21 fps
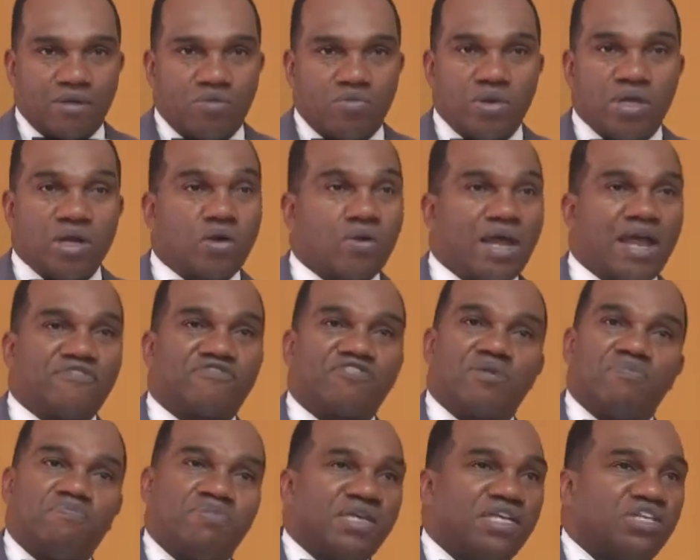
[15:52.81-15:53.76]
We don't have
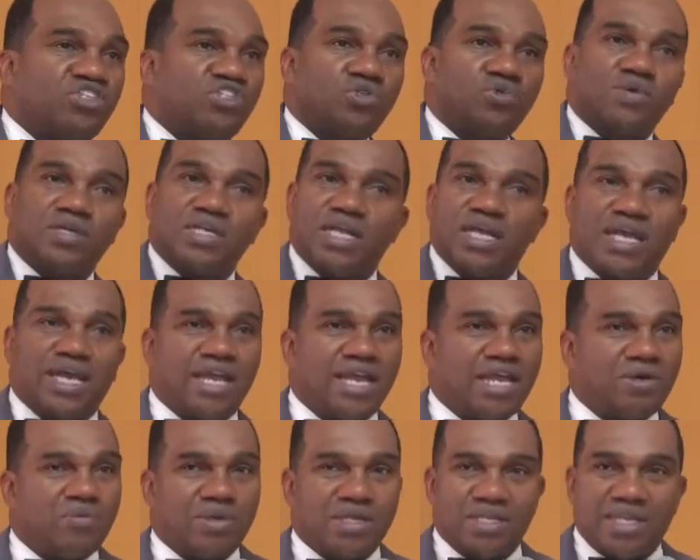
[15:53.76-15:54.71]
to beat you in the
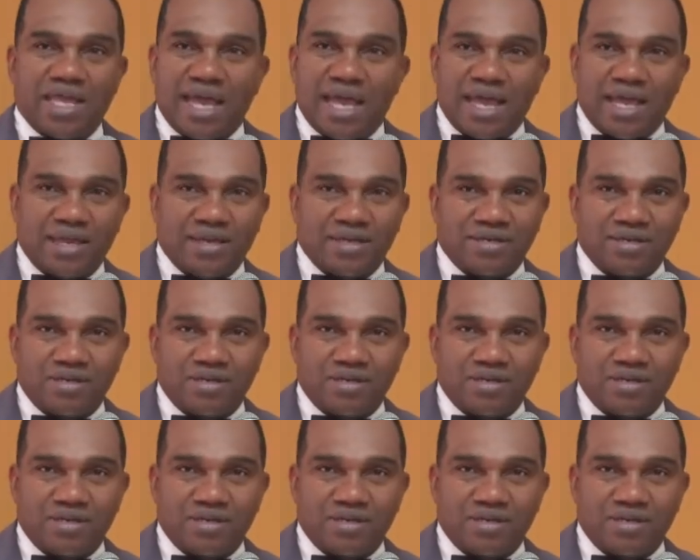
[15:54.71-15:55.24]
head with that.